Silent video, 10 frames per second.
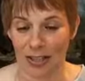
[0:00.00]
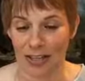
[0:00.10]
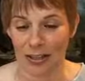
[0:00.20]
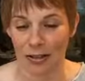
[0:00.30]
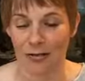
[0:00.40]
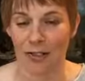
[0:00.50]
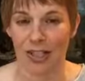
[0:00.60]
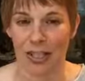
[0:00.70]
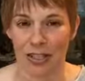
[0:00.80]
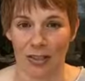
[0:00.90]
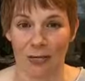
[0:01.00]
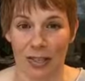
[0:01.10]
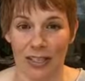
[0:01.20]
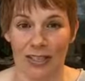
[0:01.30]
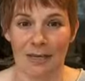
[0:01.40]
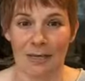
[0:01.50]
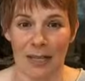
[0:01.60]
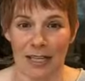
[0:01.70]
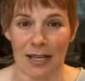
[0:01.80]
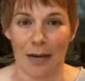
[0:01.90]
another really good one is
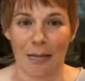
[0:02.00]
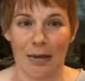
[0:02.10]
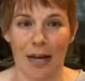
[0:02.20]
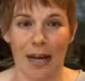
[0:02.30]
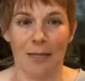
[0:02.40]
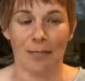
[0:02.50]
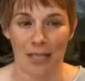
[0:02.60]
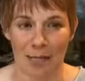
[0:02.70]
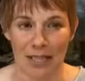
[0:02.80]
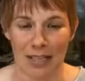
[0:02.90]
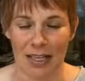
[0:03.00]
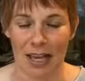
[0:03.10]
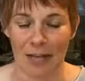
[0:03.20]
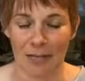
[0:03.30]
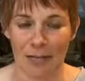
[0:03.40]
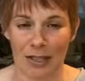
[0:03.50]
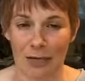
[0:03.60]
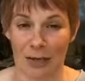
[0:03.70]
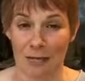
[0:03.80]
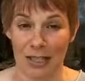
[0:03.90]
meetup uh, meetup.com it's a
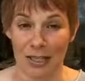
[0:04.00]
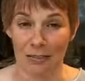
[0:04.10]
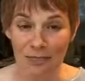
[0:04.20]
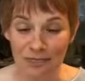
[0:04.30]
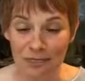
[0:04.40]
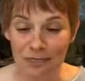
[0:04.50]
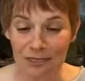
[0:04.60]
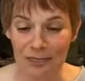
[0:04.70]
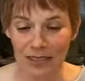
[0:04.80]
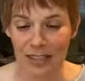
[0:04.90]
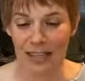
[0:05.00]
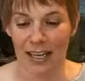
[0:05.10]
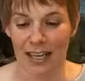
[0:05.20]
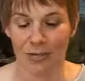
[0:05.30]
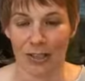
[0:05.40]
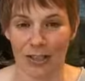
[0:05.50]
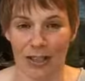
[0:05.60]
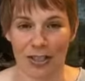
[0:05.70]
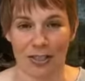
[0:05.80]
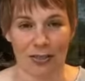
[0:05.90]
website and what you
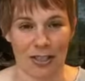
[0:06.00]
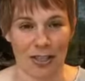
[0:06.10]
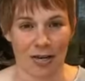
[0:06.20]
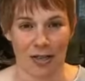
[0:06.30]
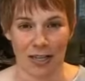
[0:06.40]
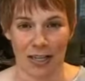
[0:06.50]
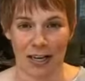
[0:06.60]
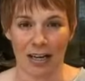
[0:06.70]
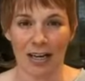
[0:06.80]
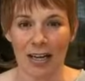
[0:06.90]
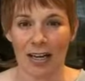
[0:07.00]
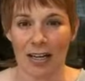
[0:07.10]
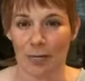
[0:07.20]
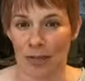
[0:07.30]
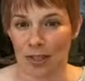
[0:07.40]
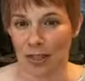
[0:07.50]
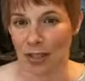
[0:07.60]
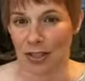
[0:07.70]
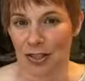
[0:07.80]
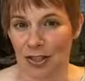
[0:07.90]
can do is go in there put your
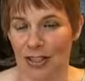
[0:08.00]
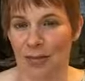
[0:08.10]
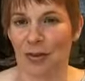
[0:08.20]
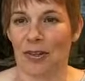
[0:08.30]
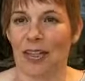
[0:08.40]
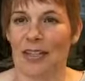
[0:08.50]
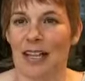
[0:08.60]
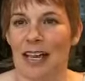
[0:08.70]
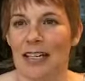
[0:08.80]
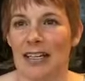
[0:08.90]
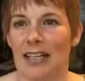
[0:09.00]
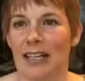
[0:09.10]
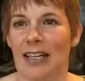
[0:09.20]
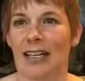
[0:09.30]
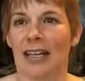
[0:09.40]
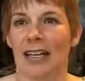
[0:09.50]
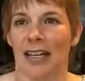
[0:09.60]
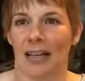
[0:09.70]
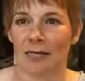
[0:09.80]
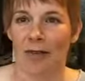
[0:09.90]
interests whether that's hiking
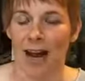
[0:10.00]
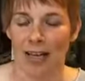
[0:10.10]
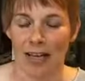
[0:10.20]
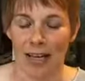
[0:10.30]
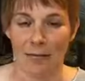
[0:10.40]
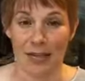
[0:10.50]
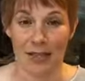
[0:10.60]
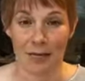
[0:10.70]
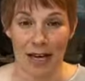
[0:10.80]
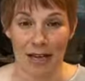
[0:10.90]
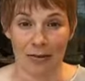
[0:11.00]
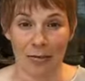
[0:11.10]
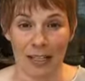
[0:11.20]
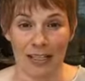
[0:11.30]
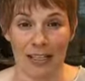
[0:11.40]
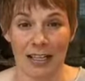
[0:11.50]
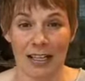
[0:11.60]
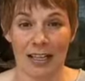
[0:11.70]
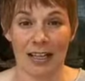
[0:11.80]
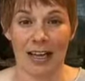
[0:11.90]
rock climbing mountain
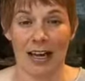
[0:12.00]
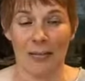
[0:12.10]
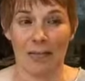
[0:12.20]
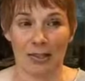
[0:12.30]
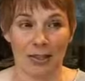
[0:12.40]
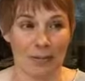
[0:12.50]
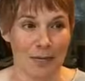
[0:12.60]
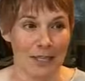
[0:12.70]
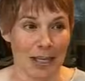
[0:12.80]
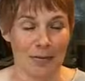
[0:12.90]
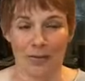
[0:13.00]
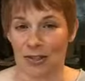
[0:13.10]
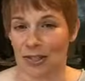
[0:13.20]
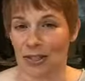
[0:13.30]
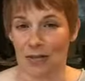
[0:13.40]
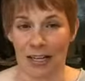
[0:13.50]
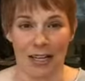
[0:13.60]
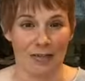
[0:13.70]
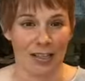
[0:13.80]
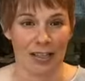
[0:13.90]
biking um, there's meetups for just about
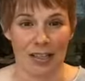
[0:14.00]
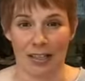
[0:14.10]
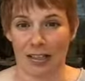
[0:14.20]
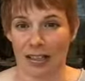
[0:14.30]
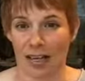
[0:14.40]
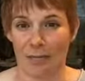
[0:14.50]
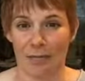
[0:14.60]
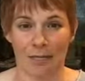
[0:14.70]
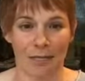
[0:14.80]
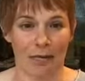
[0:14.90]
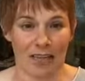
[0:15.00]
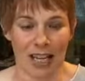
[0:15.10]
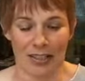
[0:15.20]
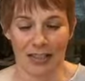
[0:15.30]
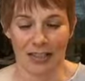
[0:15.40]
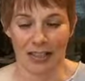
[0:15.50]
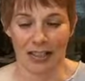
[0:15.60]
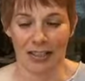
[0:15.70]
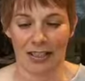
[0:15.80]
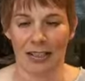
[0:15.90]
everything like i'm
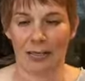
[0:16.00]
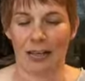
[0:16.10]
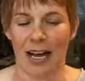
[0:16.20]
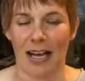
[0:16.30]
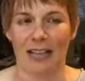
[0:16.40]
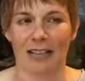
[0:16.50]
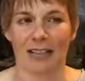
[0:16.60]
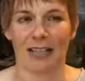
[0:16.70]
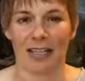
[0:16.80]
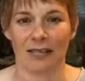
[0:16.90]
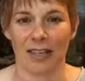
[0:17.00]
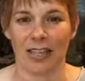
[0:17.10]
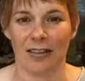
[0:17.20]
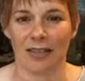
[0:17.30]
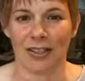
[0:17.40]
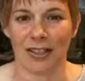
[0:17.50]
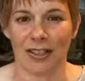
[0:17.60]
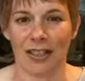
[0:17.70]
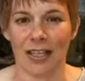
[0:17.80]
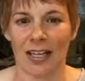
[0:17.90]
constantly surprised and kind of like every
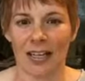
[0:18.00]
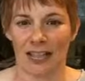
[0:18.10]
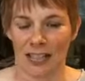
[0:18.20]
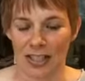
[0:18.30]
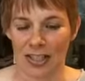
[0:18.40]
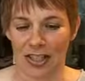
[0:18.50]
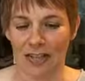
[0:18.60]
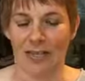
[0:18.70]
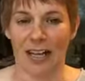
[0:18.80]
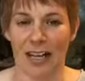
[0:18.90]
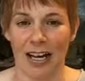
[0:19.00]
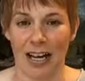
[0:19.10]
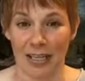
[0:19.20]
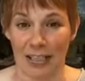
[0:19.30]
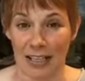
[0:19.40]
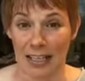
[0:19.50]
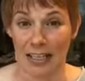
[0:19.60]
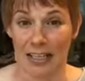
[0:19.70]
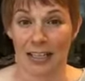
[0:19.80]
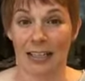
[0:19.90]
little niche of
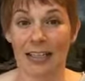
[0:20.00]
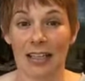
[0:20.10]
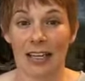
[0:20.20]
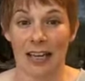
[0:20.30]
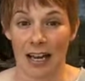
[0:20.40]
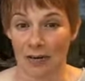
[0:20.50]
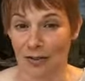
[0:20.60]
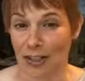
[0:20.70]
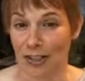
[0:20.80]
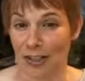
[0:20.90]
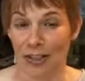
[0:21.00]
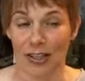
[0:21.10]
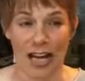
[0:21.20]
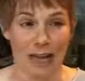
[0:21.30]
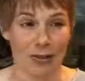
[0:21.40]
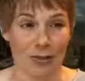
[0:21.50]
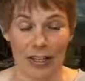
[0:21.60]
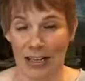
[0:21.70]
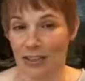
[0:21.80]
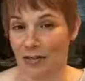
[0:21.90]
hiking and every little outdoor
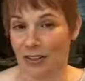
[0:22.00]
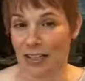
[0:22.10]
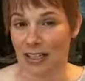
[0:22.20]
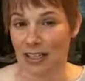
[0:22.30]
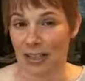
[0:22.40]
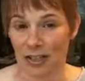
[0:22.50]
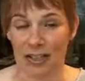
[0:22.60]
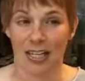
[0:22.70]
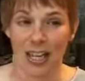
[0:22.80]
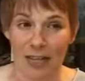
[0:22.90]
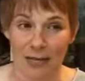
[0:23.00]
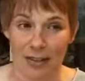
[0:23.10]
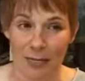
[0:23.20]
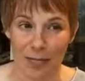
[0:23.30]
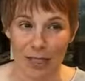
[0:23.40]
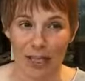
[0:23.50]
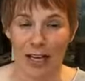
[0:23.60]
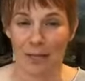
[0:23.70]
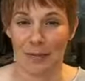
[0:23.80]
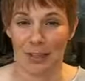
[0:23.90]
activity. There's caving
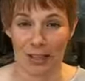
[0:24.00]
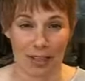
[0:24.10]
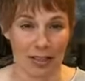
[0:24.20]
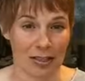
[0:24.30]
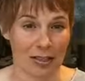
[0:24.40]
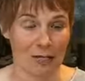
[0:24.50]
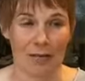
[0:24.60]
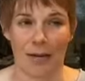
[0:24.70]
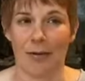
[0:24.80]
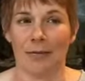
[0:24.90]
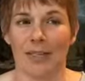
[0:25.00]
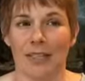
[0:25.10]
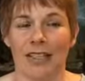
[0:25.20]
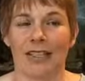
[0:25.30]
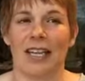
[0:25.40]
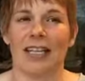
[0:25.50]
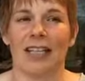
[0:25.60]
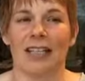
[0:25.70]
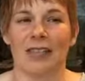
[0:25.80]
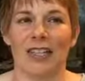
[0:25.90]
meetups. There's probably things I
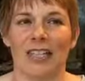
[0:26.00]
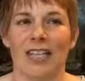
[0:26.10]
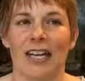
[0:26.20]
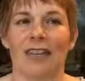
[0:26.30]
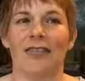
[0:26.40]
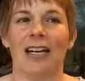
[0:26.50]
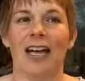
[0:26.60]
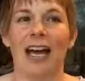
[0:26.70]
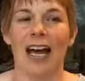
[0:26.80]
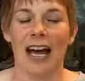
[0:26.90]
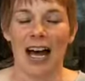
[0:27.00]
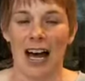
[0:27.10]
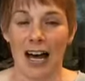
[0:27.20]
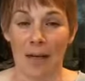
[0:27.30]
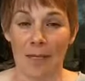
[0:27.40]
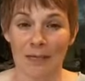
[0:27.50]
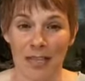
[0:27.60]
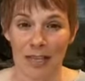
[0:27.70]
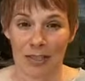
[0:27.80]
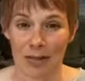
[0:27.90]
can't even think of. Um,
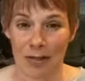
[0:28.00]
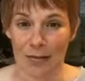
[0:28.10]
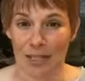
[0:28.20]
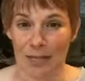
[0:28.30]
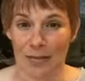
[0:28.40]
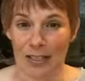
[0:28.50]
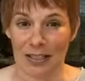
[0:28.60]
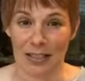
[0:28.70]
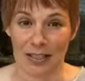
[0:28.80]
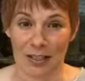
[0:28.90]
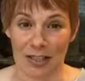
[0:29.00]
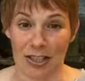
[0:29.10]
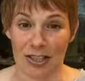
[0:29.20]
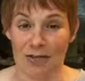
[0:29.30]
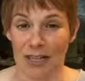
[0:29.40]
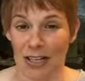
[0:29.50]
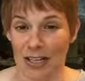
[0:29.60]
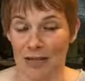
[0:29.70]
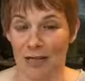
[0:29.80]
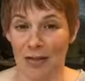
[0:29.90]
so what meetup is, it's, it's just very
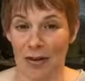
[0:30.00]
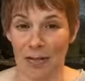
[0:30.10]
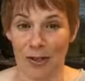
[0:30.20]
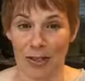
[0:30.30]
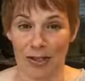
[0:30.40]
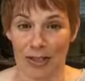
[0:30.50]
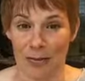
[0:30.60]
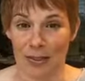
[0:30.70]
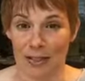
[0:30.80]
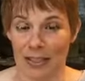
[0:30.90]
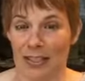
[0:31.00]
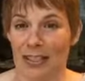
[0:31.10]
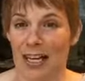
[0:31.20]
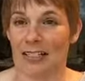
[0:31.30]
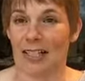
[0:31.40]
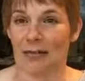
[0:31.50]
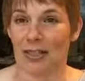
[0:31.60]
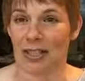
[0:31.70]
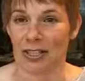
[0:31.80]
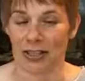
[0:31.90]
informal. Somebody decides they want
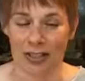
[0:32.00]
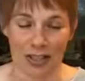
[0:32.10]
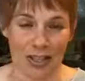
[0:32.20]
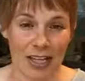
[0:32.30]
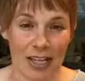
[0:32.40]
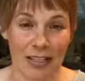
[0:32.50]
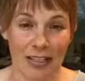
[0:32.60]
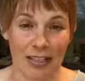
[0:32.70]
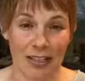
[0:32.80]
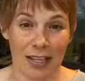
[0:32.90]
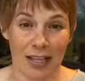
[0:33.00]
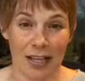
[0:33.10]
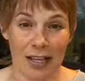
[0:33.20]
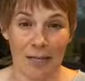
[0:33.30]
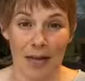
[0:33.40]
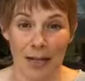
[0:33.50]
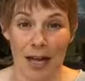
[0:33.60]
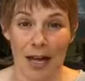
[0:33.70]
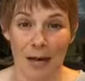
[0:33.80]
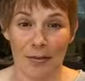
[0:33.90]
to start a little hiking club.
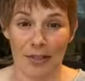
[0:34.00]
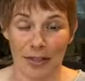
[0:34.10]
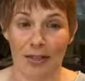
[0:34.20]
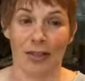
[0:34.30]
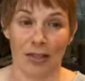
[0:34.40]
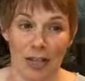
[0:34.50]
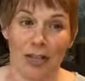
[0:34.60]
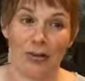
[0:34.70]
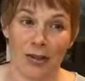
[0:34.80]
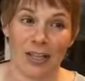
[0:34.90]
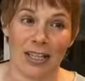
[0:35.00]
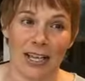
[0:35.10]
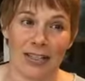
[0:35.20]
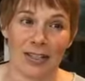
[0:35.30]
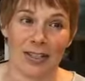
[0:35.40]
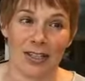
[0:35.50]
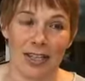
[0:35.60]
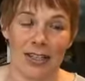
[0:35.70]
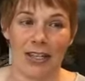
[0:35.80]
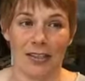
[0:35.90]
Um, the, they're called an organizer,
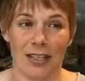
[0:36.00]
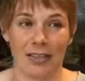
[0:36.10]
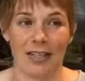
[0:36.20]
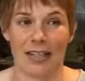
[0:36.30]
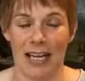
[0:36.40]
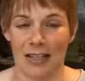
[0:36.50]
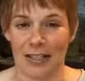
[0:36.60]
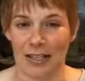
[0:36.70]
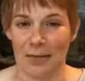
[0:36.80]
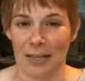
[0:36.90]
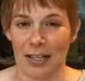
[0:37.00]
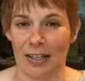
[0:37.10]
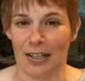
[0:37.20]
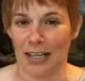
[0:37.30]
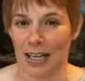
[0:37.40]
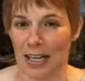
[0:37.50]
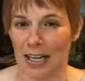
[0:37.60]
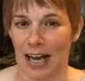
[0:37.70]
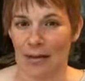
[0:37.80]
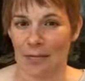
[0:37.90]
and they, will send out an email like,
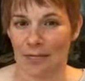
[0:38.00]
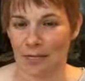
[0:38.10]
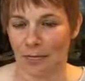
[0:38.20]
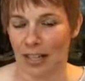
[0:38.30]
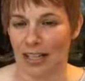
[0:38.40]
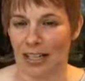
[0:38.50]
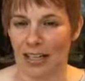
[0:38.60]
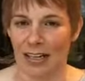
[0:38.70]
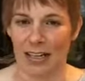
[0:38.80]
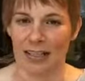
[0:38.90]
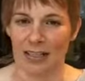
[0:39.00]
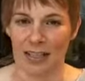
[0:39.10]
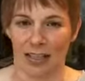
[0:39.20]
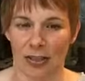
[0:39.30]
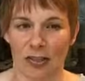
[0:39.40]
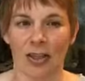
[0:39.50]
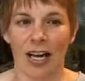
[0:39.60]
"Hey, I'm leading a hike to